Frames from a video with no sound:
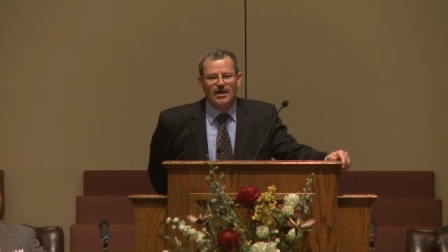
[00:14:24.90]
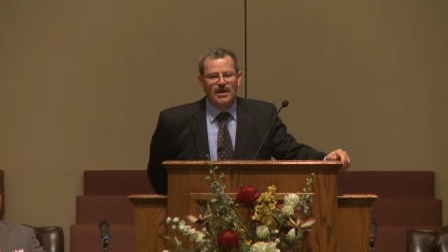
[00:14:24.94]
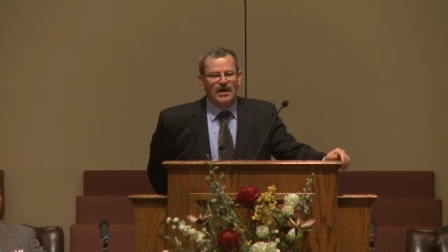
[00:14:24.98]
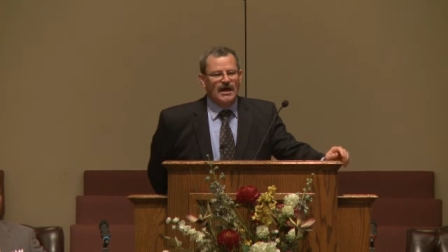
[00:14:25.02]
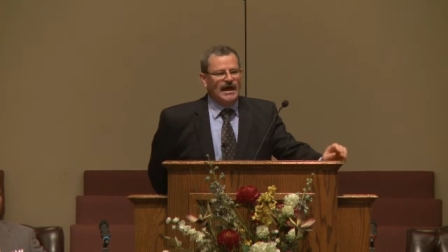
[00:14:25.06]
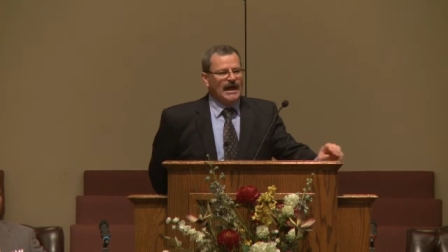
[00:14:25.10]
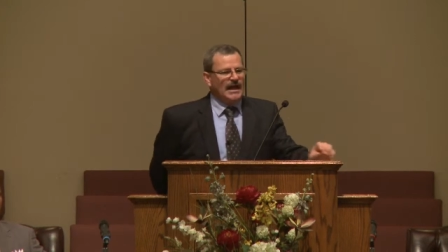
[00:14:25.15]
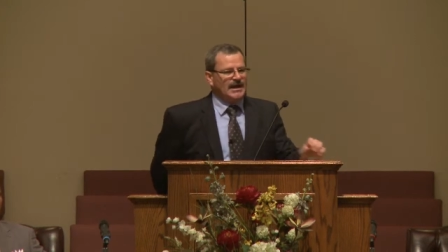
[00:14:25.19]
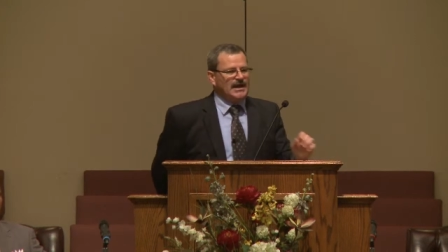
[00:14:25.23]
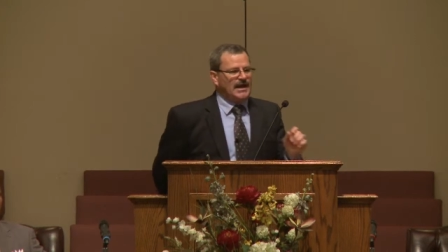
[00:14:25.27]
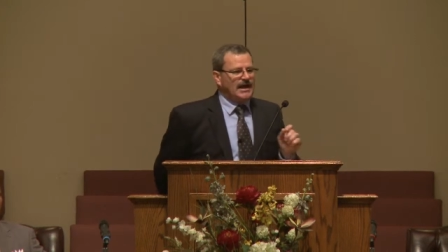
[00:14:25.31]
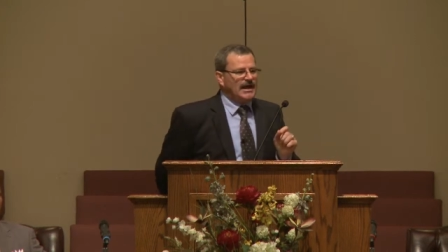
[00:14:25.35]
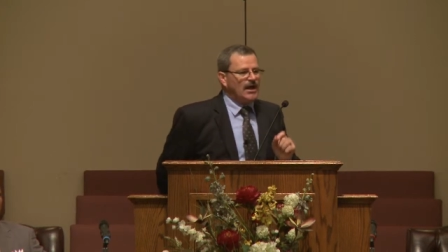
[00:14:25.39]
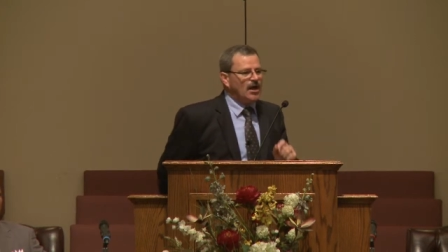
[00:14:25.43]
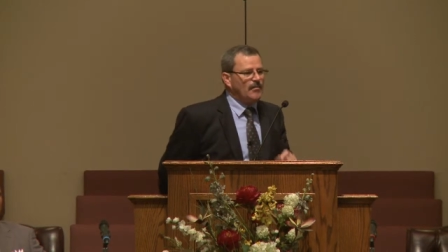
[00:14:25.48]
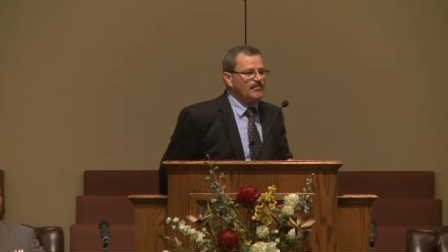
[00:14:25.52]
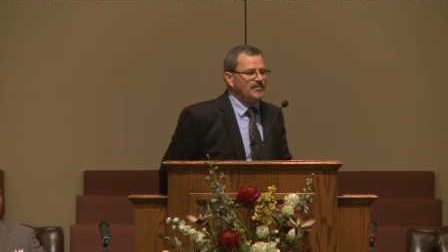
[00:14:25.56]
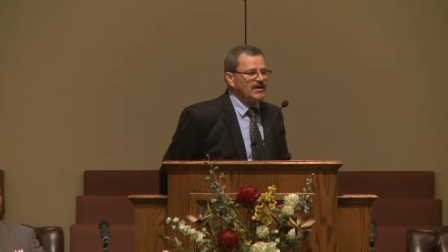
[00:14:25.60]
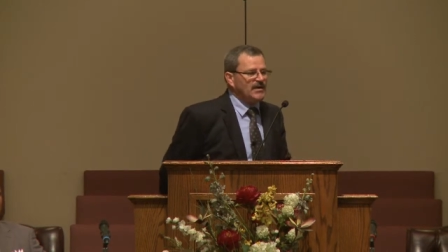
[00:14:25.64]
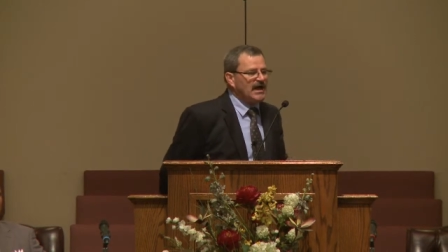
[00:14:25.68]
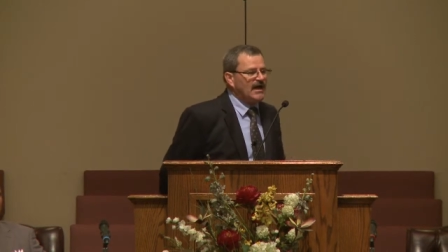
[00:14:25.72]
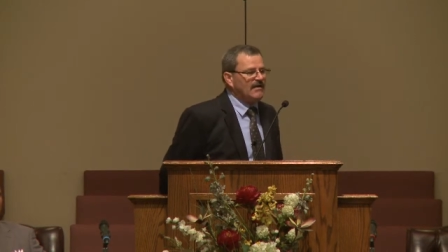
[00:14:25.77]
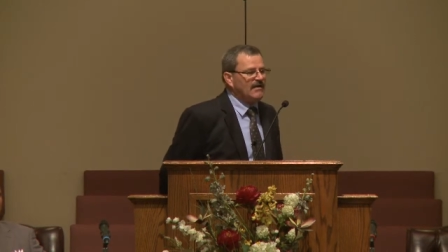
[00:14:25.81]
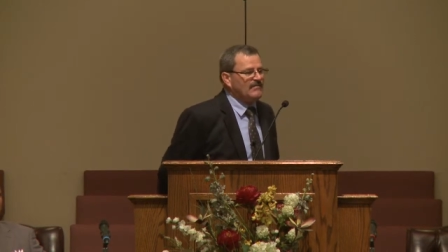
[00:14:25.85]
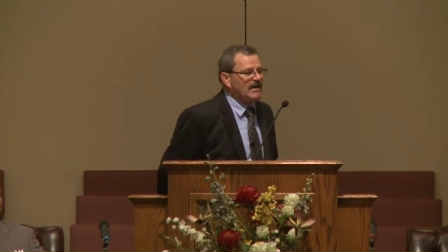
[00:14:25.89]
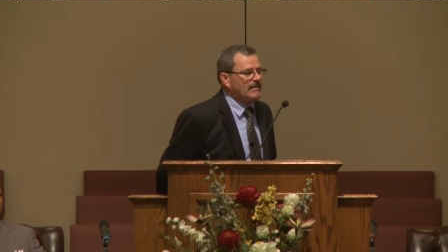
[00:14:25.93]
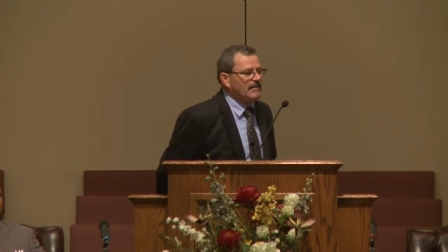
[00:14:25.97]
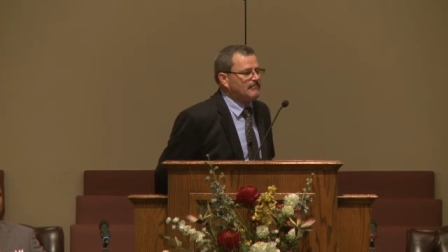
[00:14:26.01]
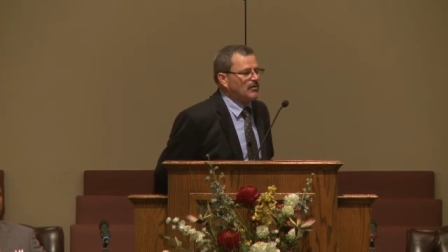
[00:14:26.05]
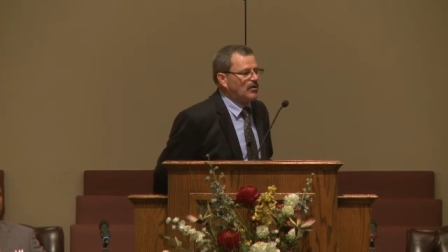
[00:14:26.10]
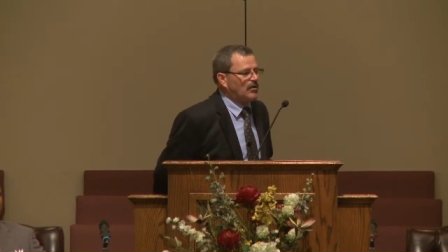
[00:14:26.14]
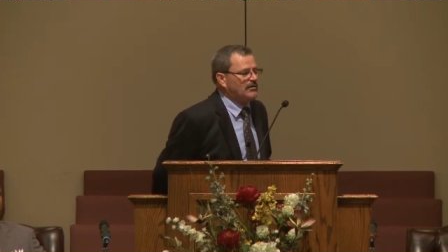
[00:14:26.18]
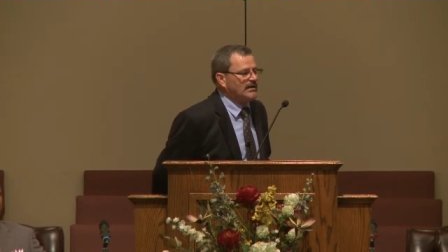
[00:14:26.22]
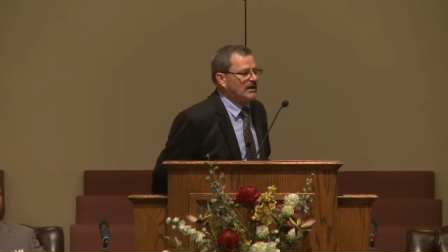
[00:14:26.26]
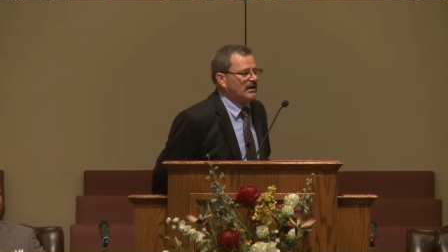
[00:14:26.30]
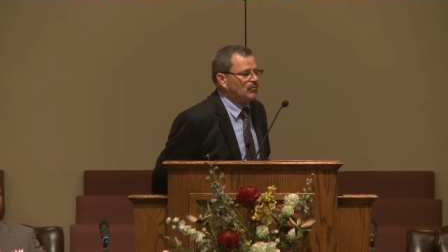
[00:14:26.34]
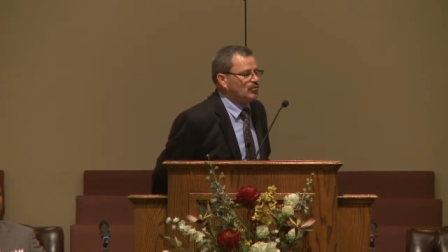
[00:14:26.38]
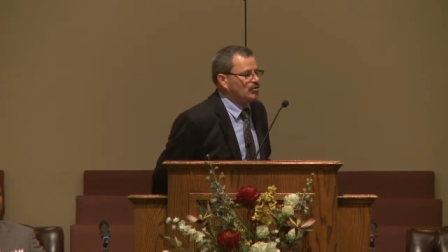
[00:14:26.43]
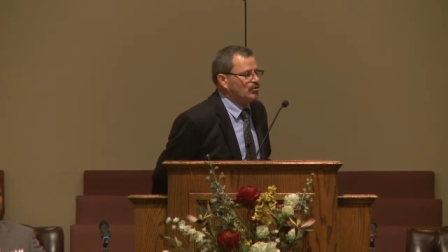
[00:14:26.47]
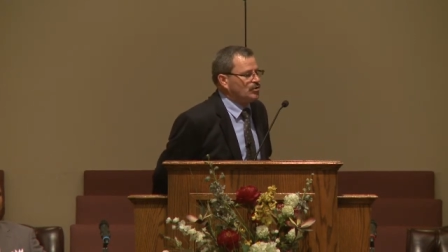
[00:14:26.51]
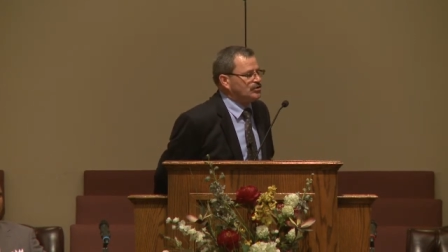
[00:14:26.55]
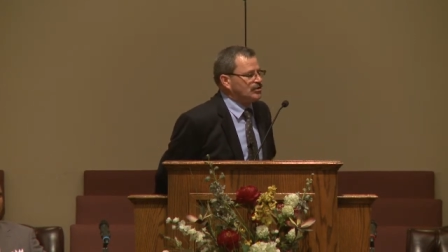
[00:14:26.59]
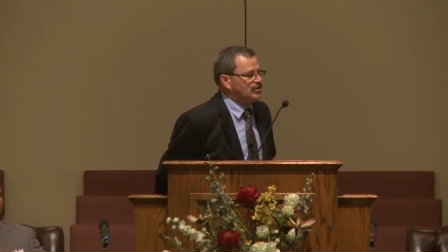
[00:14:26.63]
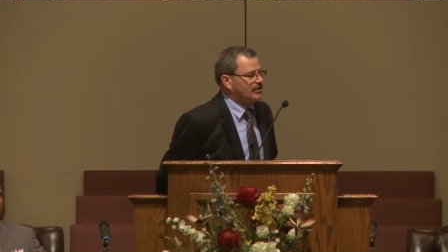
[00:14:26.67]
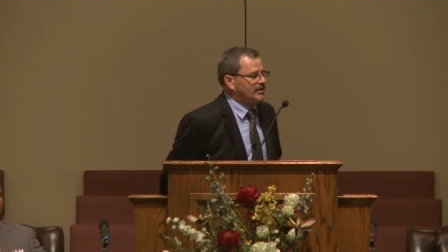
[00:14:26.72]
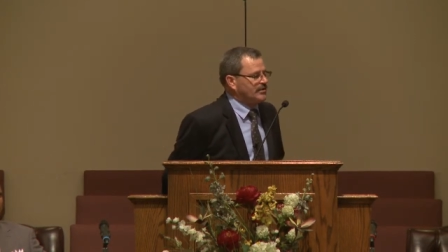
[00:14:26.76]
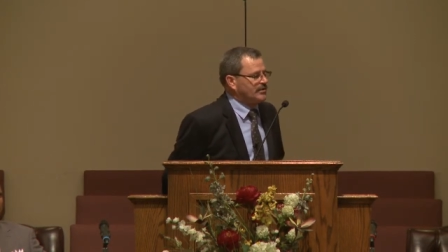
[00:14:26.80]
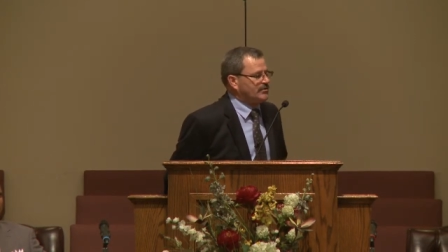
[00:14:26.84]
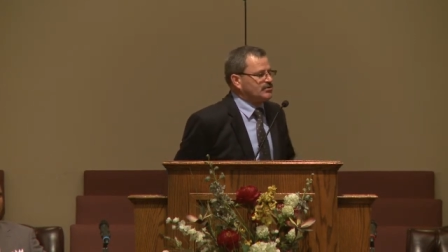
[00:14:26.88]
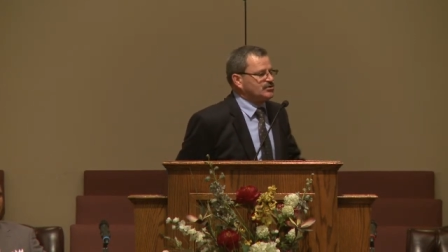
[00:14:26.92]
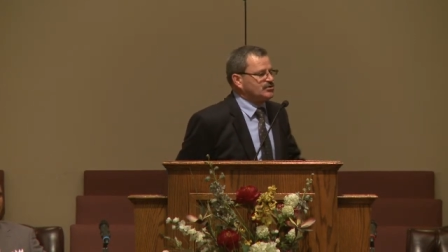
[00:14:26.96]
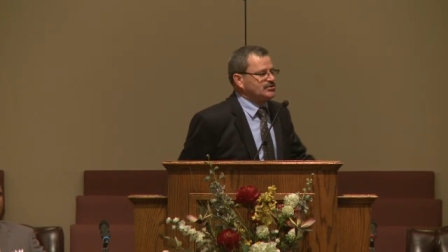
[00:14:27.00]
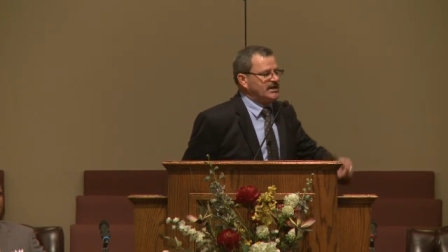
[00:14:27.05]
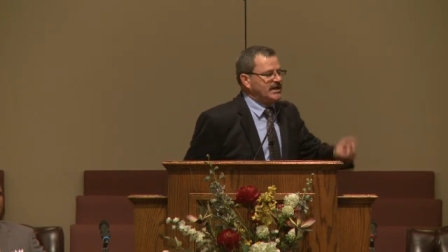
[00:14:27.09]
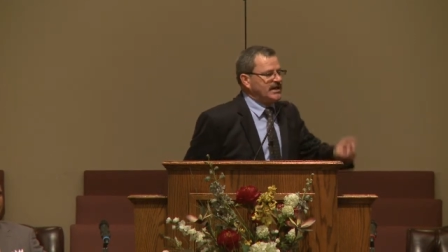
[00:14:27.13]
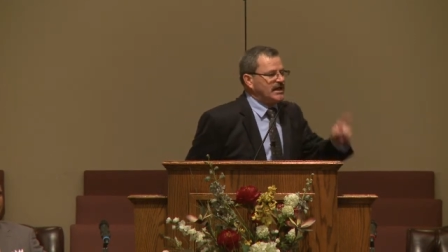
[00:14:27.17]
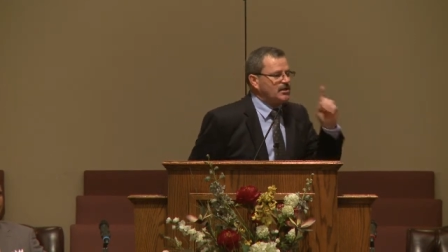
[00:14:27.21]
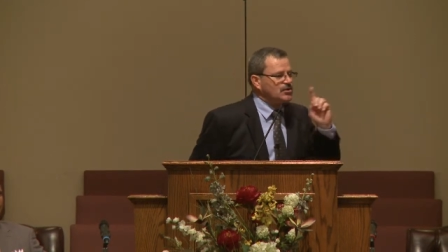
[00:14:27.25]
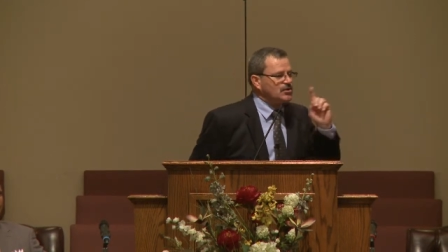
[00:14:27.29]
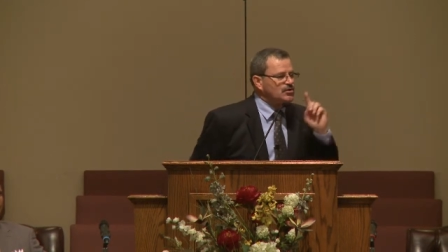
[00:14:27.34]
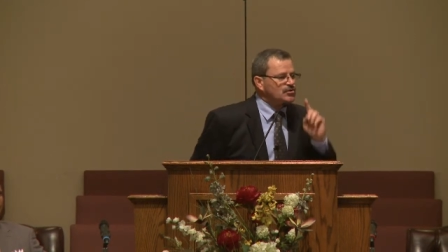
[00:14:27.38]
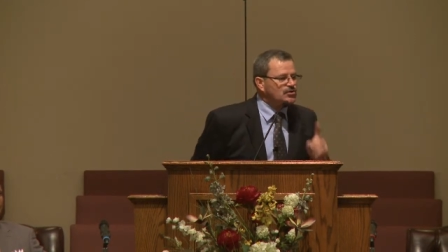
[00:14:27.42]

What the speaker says: And to help you have that burden, I want you to understand